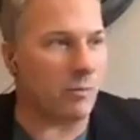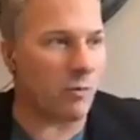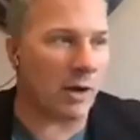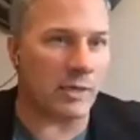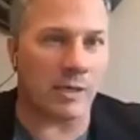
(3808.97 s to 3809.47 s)

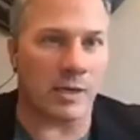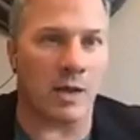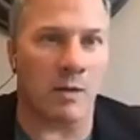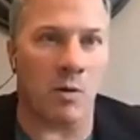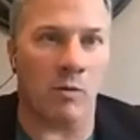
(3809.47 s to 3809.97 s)
rockets that
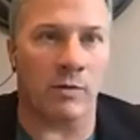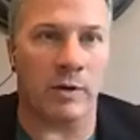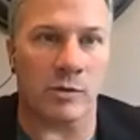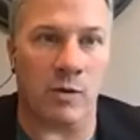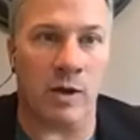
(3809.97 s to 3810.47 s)
come over
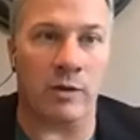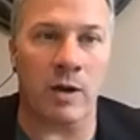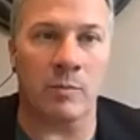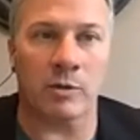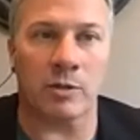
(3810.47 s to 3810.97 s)
in Israel, and they're
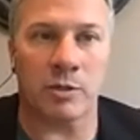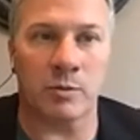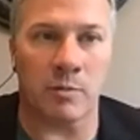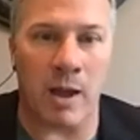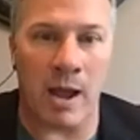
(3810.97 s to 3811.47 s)
able to shoot
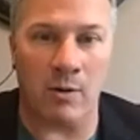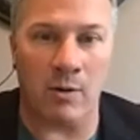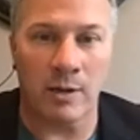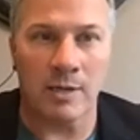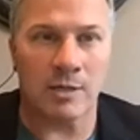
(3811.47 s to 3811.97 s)
them out
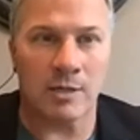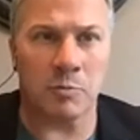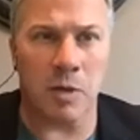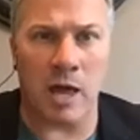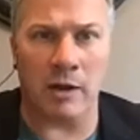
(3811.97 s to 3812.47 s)

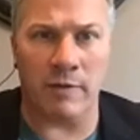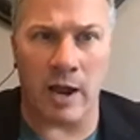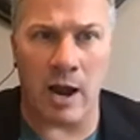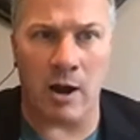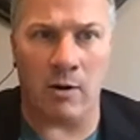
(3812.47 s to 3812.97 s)
of
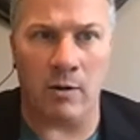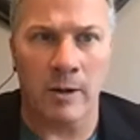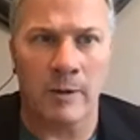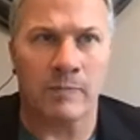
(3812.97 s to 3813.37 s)
the air.